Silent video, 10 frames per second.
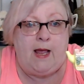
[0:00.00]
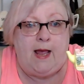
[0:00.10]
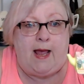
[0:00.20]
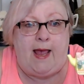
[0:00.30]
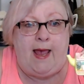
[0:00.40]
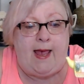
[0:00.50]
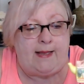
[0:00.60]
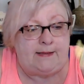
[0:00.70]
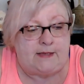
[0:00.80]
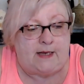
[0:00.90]

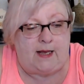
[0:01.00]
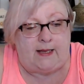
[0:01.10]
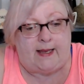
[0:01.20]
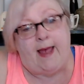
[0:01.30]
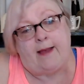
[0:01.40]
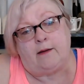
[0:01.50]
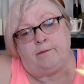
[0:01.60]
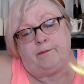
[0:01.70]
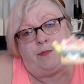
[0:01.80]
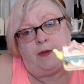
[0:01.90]
And again,
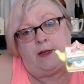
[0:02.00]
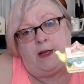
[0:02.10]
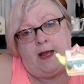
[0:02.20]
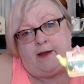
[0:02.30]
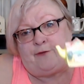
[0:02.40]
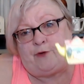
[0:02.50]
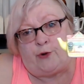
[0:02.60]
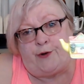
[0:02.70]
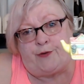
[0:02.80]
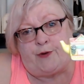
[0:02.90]
if you
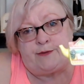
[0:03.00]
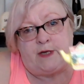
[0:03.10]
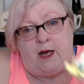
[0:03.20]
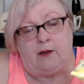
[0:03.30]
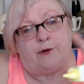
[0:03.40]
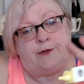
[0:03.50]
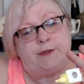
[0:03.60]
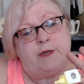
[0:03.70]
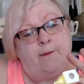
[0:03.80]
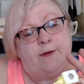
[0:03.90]
look at those colors,
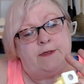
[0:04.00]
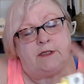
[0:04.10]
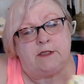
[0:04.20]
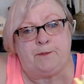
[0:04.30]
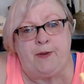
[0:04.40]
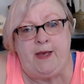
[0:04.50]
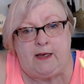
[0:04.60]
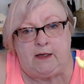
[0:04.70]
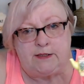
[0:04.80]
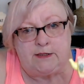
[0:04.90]
this is
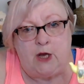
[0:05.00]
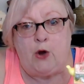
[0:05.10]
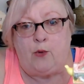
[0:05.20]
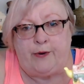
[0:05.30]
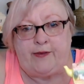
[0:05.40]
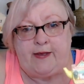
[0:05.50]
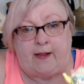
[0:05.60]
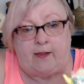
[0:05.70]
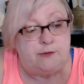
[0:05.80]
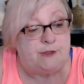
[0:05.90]
pinks with
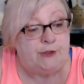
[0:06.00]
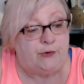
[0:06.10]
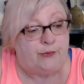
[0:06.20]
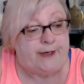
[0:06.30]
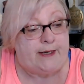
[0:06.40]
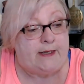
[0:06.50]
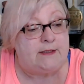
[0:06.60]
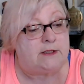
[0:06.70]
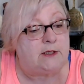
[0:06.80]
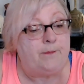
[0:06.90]
yellows and
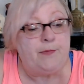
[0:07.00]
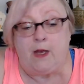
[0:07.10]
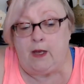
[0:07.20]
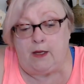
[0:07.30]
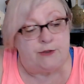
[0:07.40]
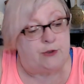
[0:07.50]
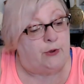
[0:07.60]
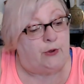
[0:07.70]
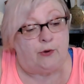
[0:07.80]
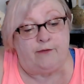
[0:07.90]
greens. It's going
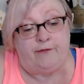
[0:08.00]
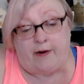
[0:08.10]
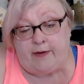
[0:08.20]
to look very